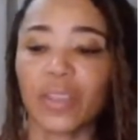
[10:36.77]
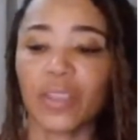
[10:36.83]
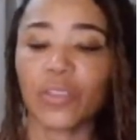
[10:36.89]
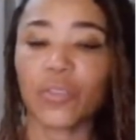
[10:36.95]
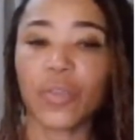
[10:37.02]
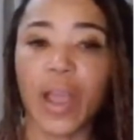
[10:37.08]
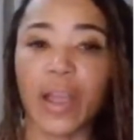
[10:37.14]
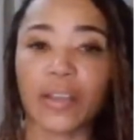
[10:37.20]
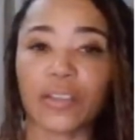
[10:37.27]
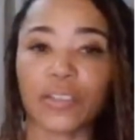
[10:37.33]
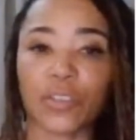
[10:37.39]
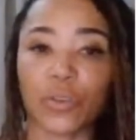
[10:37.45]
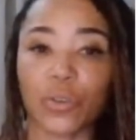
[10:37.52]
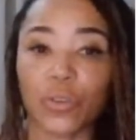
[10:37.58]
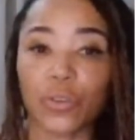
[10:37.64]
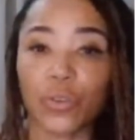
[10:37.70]
You guys
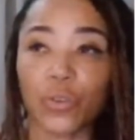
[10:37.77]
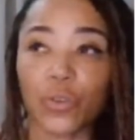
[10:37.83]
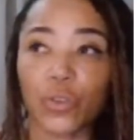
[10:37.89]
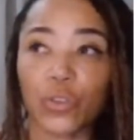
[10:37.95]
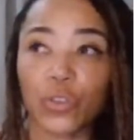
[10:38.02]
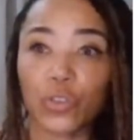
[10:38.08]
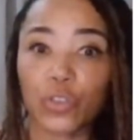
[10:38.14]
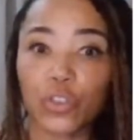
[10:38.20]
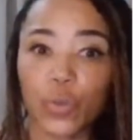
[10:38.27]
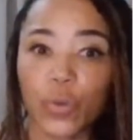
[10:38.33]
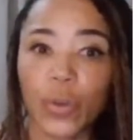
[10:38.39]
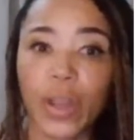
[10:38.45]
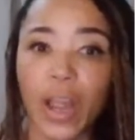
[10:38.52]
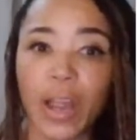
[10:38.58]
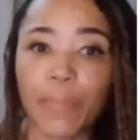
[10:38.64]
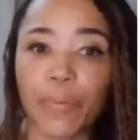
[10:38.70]
are
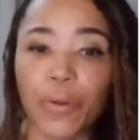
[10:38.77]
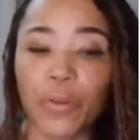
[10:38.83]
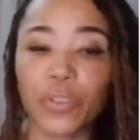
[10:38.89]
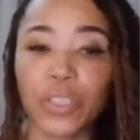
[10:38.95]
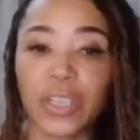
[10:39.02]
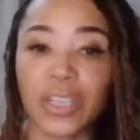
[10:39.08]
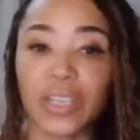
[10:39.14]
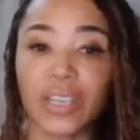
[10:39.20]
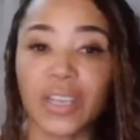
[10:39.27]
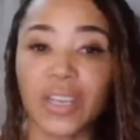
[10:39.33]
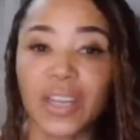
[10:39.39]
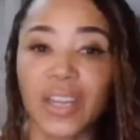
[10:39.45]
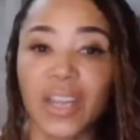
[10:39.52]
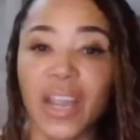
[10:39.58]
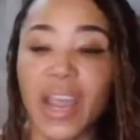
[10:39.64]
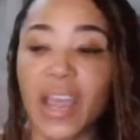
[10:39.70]
doing high protein,
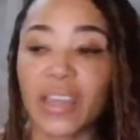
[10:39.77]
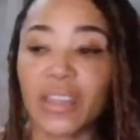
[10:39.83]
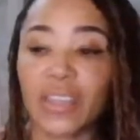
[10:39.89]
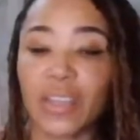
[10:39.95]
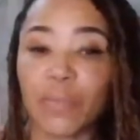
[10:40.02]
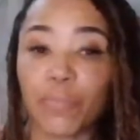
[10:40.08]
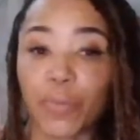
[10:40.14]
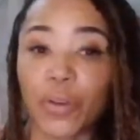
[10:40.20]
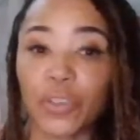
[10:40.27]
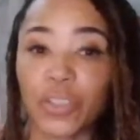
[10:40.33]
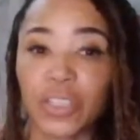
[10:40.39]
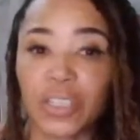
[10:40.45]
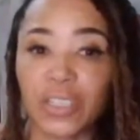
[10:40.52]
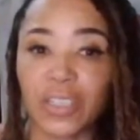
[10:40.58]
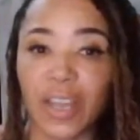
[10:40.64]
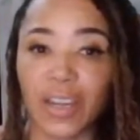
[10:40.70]
and then
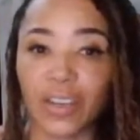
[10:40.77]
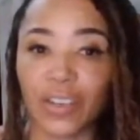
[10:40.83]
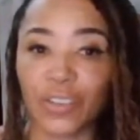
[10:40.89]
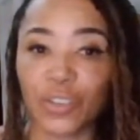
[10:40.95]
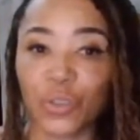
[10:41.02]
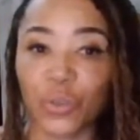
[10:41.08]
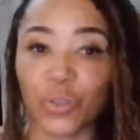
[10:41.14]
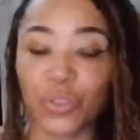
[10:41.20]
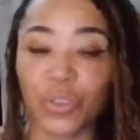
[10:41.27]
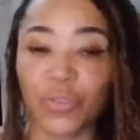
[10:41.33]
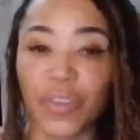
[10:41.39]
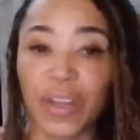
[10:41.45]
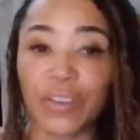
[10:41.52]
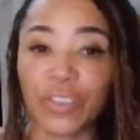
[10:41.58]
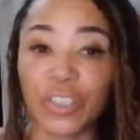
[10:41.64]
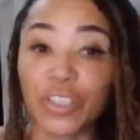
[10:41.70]
protein's not a good source of
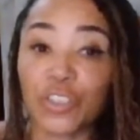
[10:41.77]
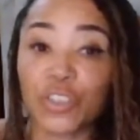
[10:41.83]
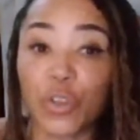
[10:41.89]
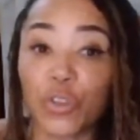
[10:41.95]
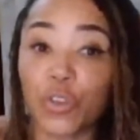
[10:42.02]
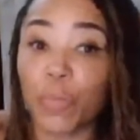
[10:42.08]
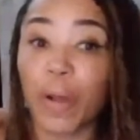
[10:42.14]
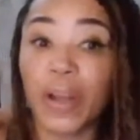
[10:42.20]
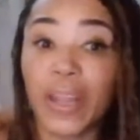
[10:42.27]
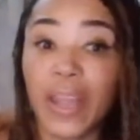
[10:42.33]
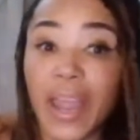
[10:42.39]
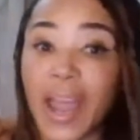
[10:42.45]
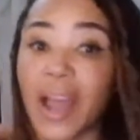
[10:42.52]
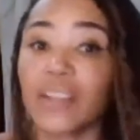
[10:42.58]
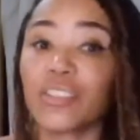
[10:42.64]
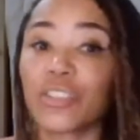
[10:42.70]
energy. So your body
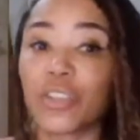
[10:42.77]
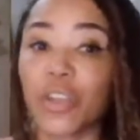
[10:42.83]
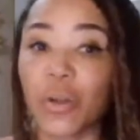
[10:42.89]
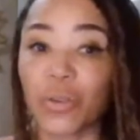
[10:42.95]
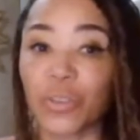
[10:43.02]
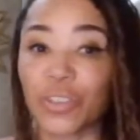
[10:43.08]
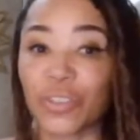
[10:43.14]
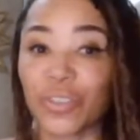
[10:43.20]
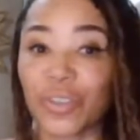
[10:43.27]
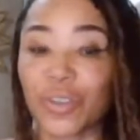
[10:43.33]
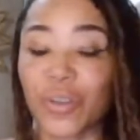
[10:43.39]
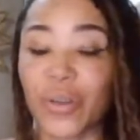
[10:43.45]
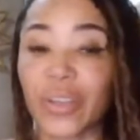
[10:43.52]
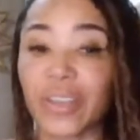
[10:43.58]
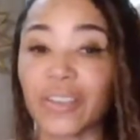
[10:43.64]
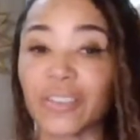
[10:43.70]
has to go into
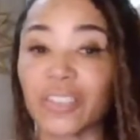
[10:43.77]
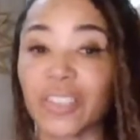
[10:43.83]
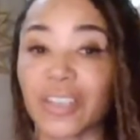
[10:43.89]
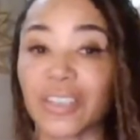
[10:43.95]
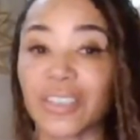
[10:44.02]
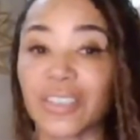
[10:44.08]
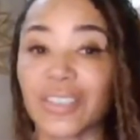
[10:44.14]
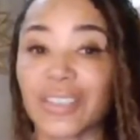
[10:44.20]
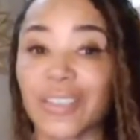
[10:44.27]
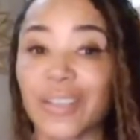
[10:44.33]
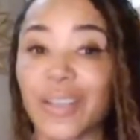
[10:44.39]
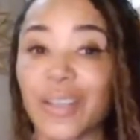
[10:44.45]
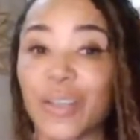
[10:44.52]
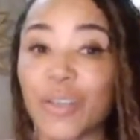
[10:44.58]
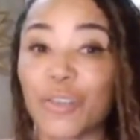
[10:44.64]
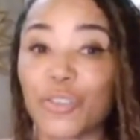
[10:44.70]
gluconeogenesis
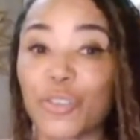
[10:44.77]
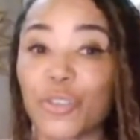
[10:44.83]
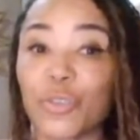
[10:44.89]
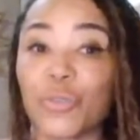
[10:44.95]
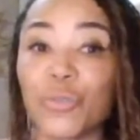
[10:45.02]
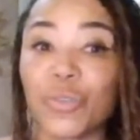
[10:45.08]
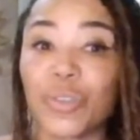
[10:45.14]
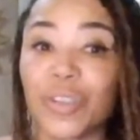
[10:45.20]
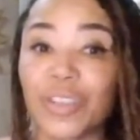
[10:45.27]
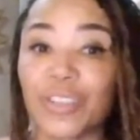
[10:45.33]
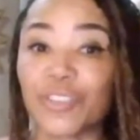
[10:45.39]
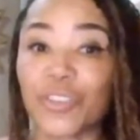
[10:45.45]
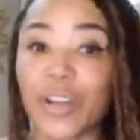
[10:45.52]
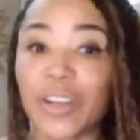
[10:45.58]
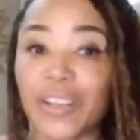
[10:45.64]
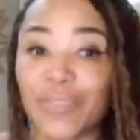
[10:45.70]
to
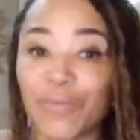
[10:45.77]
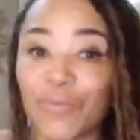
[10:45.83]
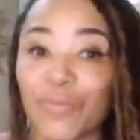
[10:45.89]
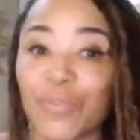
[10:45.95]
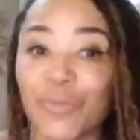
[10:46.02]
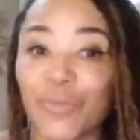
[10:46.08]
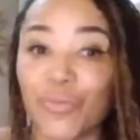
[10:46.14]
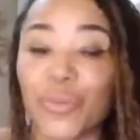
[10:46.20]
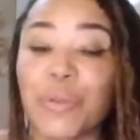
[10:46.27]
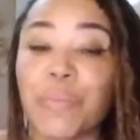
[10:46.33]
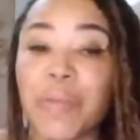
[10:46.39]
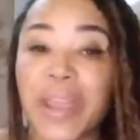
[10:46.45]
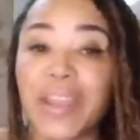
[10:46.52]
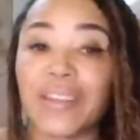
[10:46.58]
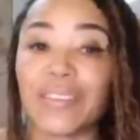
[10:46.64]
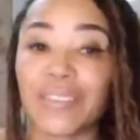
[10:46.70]
try to
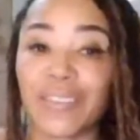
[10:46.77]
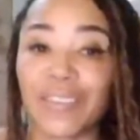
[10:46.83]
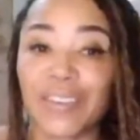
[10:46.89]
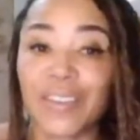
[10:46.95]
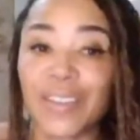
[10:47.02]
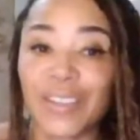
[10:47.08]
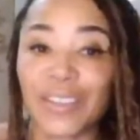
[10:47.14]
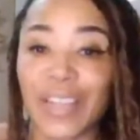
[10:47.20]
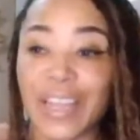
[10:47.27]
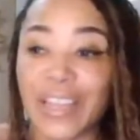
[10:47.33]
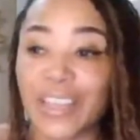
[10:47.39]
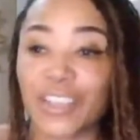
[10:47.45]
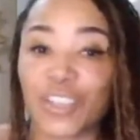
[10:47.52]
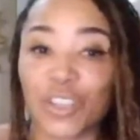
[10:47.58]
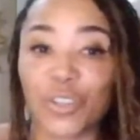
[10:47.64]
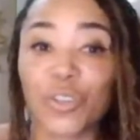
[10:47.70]
remain, like,
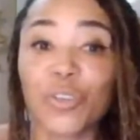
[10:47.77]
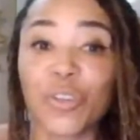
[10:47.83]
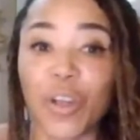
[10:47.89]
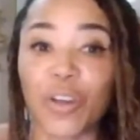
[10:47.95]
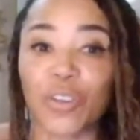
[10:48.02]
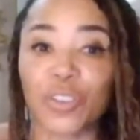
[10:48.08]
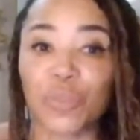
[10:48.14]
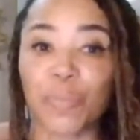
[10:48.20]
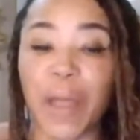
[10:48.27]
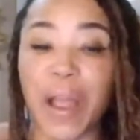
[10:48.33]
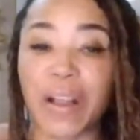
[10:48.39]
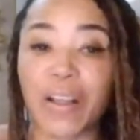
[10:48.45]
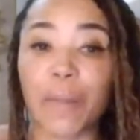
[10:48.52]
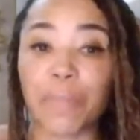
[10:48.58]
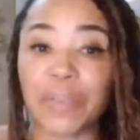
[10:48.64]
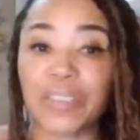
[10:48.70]
get the glucose
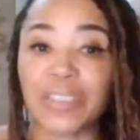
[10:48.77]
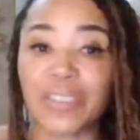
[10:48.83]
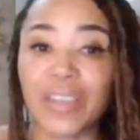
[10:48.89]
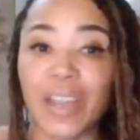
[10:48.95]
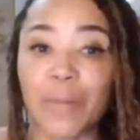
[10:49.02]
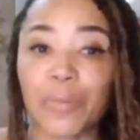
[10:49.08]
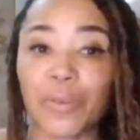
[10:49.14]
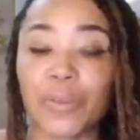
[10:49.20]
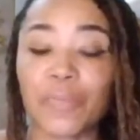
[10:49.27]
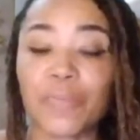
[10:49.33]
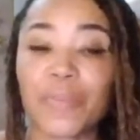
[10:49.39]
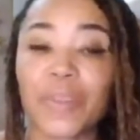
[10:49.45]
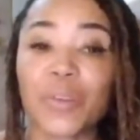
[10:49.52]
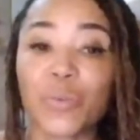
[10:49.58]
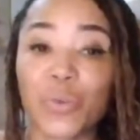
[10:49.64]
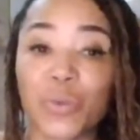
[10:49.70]
back up and stable,
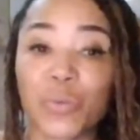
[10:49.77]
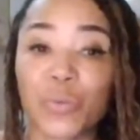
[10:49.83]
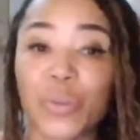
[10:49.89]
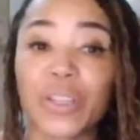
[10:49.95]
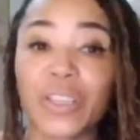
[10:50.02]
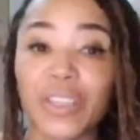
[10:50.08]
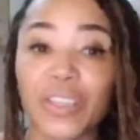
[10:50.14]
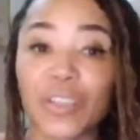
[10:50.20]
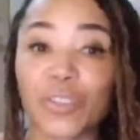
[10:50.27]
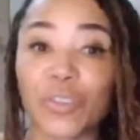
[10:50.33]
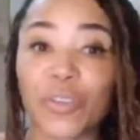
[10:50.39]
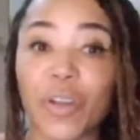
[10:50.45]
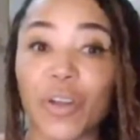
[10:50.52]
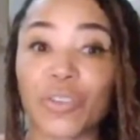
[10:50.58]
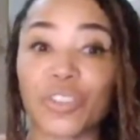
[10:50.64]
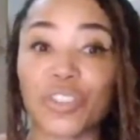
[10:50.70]
when really the
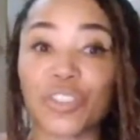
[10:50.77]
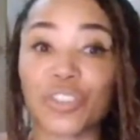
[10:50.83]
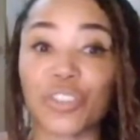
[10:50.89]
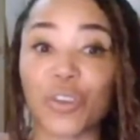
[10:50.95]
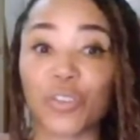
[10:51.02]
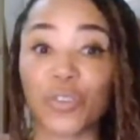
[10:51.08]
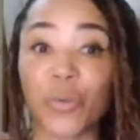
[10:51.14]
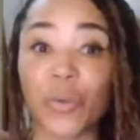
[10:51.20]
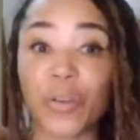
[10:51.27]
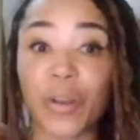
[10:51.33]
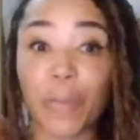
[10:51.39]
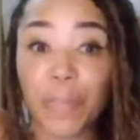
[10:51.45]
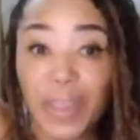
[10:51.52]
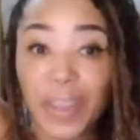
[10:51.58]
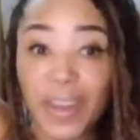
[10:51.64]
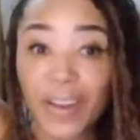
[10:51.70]
glucose just starts going
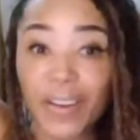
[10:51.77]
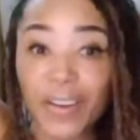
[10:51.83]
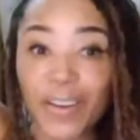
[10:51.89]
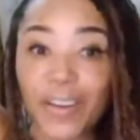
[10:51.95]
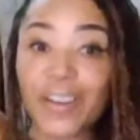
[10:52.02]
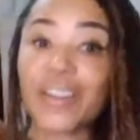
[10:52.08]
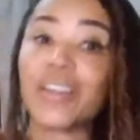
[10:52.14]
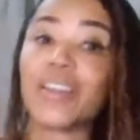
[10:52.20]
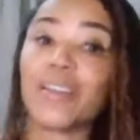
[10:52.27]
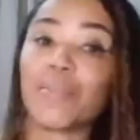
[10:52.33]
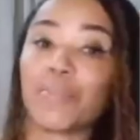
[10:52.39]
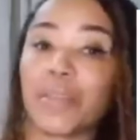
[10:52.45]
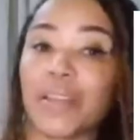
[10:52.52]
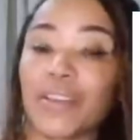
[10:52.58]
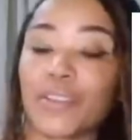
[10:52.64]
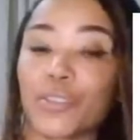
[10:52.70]
up here
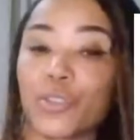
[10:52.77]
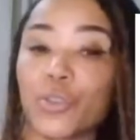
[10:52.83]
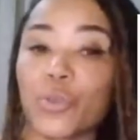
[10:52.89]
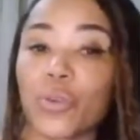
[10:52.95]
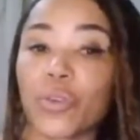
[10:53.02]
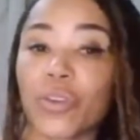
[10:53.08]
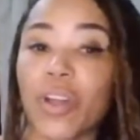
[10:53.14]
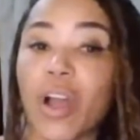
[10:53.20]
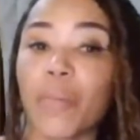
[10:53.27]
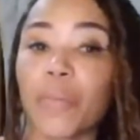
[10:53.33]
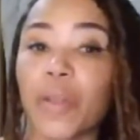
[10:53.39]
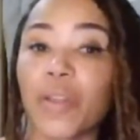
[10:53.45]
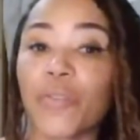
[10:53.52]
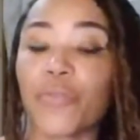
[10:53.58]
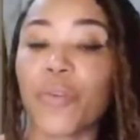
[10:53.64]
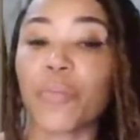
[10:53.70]
because you are
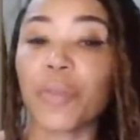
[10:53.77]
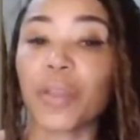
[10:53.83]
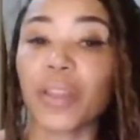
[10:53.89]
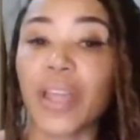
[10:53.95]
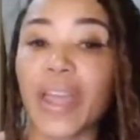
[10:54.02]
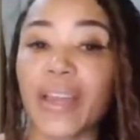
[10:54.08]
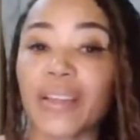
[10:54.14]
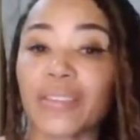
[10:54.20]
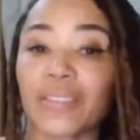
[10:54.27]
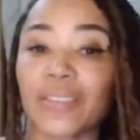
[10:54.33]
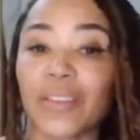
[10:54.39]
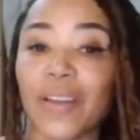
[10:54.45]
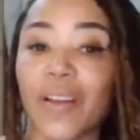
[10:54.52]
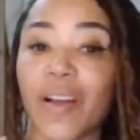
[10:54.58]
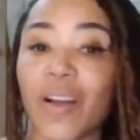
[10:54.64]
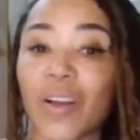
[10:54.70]
coming from the land
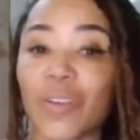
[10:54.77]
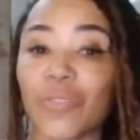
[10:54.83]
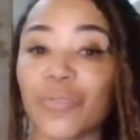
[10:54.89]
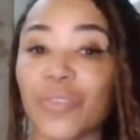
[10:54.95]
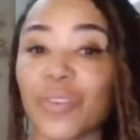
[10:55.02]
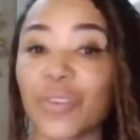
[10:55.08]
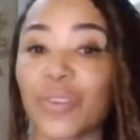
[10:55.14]
of,